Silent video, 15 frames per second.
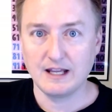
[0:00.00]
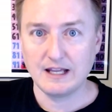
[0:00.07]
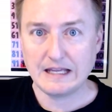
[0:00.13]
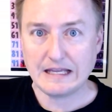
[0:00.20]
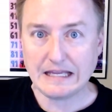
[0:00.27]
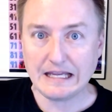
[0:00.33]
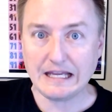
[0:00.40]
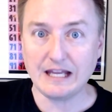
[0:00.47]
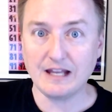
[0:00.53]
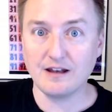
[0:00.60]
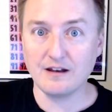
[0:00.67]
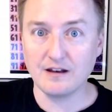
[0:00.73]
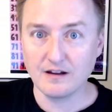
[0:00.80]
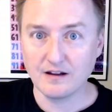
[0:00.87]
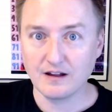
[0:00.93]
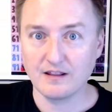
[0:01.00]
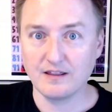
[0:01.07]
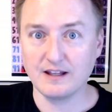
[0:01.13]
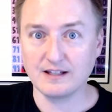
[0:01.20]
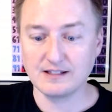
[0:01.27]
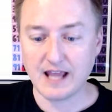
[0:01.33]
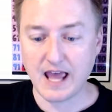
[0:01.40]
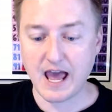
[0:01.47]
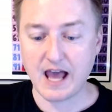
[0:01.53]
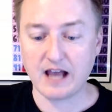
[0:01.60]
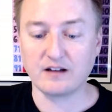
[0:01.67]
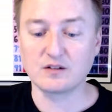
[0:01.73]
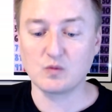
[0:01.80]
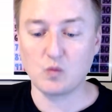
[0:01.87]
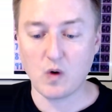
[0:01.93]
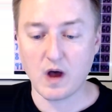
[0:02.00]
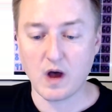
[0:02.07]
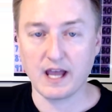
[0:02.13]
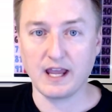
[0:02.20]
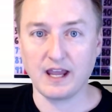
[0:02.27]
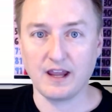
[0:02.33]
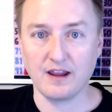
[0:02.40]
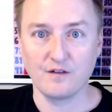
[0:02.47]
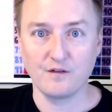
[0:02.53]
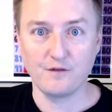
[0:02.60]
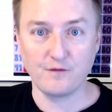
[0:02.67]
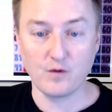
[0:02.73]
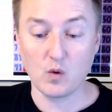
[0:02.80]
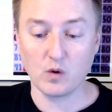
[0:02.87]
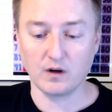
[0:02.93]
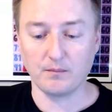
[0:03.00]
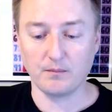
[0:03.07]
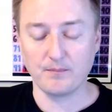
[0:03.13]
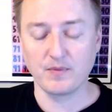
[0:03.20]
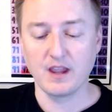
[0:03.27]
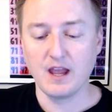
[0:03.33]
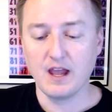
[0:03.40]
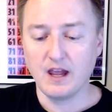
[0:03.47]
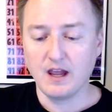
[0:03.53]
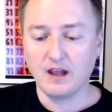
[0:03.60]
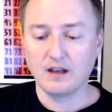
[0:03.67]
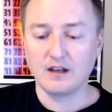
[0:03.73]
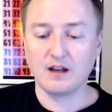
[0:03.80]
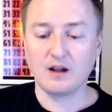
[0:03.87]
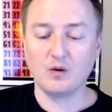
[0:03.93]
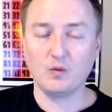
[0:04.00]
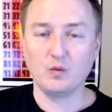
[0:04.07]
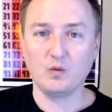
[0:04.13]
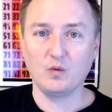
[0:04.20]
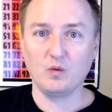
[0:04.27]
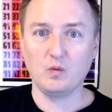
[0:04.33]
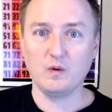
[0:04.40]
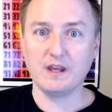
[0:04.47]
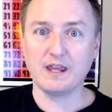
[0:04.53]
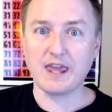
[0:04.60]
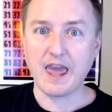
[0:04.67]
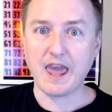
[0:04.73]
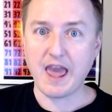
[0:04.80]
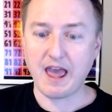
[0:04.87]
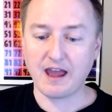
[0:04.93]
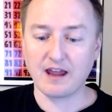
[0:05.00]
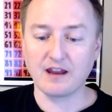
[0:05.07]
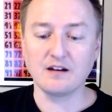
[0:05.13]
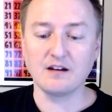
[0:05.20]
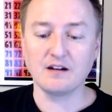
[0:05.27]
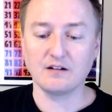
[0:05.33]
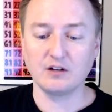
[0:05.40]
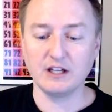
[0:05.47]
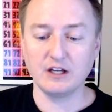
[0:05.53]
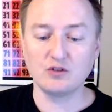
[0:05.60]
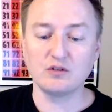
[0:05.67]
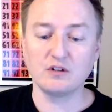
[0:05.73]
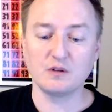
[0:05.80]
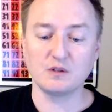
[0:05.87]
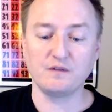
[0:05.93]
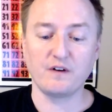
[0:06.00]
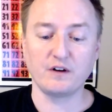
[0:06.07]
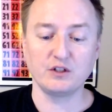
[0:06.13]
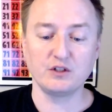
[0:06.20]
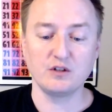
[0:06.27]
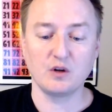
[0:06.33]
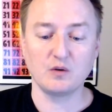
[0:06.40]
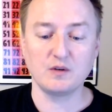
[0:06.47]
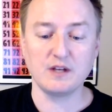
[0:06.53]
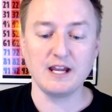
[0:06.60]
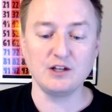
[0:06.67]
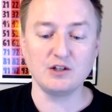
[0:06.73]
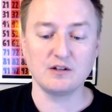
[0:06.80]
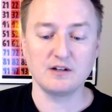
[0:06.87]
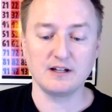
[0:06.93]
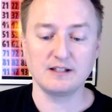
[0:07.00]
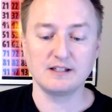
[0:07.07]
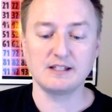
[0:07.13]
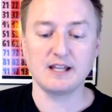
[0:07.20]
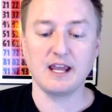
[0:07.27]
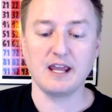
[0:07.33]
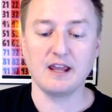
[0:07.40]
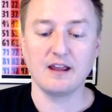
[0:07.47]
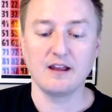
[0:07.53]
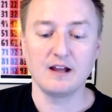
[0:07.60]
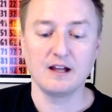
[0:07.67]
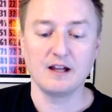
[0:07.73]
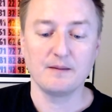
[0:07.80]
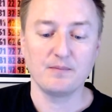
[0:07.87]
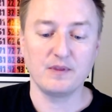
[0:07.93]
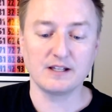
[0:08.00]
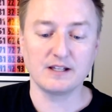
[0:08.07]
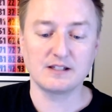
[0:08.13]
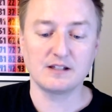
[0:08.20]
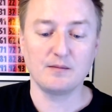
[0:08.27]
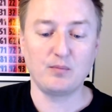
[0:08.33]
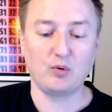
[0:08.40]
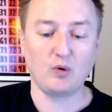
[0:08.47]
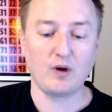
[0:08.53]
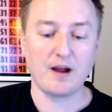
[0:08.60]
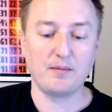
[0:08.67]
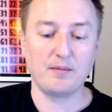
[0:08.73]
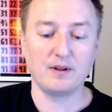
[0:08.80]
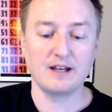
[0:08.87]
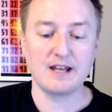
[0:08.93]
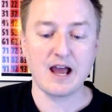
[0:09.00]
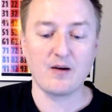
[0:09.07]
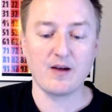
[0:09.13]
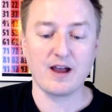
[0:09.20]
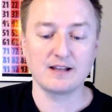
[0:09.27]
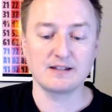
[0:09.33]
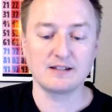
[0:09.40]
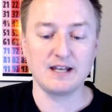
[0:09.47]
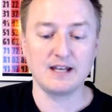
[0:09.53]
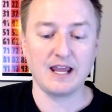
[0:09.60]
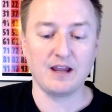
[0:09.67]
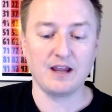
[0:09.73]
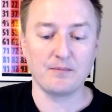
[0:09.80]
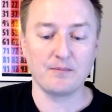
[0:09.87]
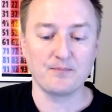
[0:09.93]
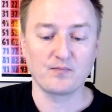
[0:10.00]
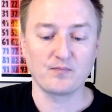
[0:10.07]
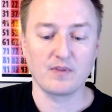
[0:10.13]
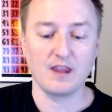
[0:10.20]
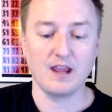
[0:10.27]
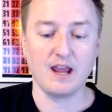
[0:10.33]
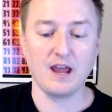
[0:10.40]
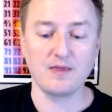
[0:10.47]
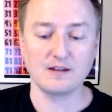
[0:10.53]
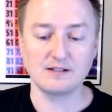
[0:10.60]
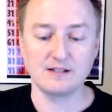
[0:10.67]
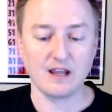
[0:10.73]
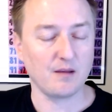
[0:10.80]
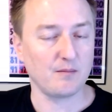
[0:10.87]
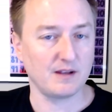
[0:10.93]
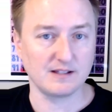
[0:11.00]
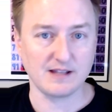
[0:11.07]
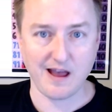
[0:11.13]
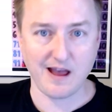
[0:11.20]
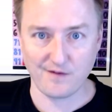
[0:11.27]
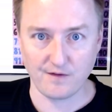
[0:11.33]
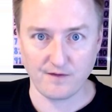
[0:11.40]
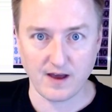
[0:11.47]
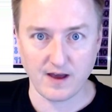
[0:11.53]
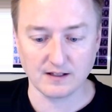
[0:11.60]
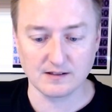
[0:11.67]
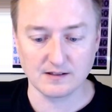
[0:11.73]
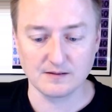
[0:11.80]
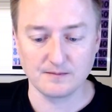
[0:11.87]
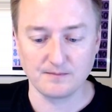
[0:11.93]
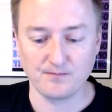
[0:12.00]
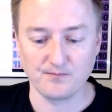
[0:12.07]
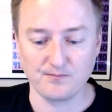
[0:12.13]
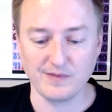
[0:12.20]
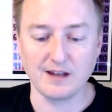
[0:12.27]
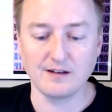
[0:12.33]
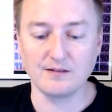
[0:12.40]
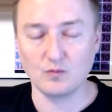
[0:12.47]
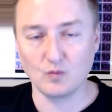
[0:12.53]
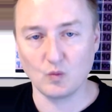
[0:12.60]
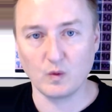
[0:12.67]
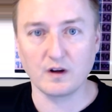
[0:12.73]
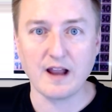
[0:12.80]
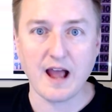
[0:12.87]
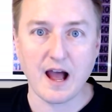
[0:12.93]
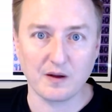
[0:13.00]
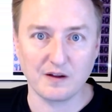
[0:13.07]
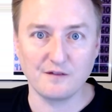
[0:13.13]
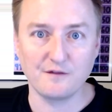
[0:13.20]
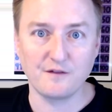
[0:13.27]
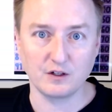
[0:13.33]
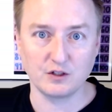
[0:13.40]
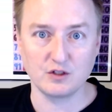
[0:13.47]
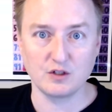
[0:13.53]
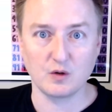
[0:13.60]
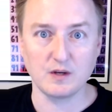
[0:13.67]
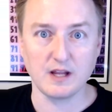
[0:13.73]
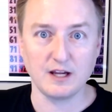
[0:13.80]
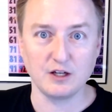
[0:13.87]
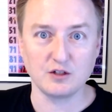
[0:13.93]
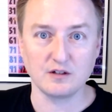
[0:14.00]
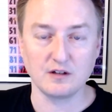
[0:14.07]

in this xy form. Now, we can introduce function notation and say this parabola now has a name, and this name is f of x. And we're now in function notation,